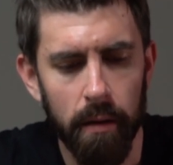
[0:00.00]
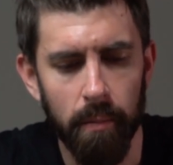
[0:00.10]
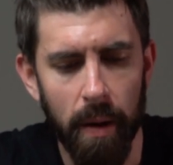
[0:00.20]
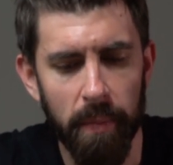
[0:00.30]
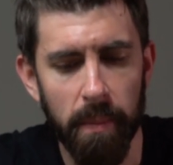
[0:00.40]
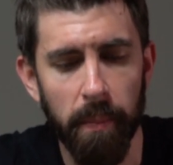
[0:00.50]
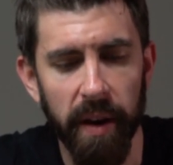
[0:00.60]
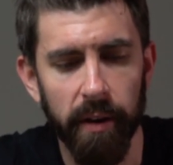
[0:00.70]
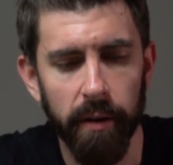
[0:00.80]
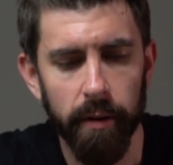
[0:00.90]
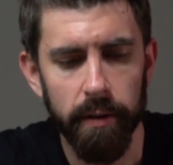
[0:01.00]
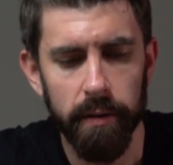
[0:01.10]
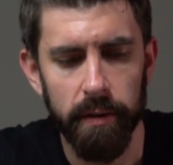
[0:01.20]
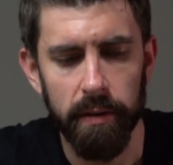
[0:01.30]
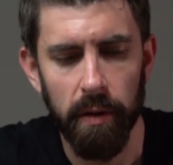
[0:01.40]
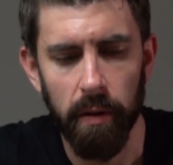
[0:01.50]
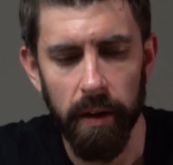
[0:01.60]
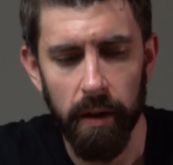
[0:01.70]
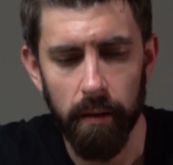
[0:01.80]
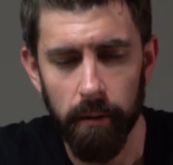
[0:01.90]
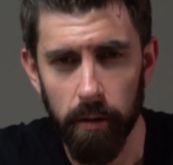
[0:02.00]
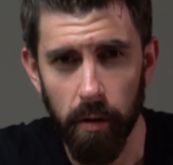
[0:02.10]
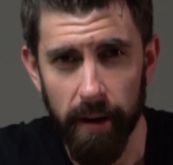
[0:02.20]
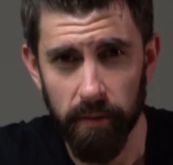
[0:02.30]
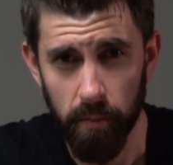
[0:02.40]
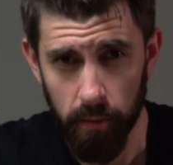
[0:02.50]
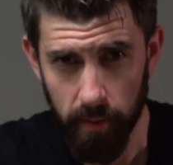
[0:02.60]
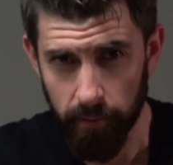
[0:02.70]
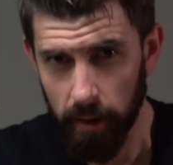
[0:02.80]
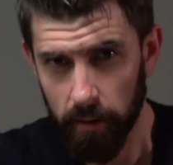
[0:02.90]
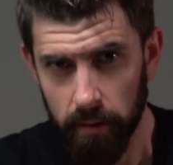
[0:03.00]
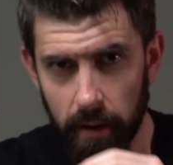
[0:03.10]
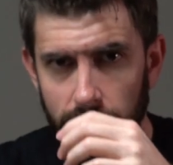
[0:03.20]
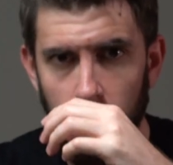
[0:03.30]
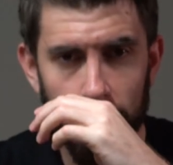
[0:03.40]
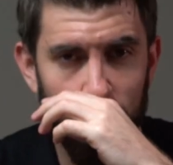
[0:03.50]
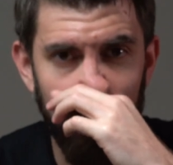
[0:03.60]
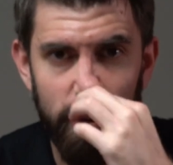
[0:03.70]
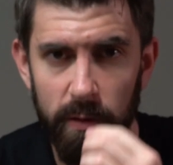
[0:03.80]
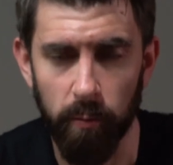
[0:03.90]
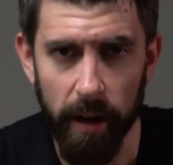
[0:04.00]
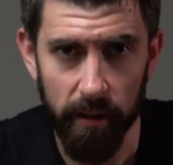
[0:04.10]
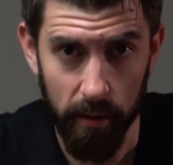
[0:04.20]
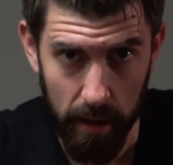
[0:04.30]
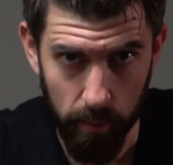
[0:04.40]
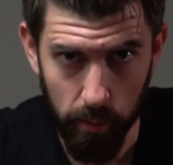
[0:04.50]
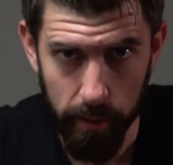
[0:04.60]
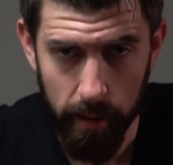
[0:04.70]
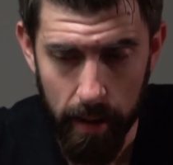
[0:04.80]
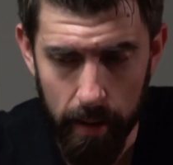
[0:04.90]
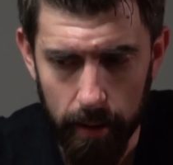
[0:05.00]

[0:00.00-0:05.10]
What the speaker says: It might be bigger, and so like you'll have to move your fingers a lot farther if you use a regular keyboard.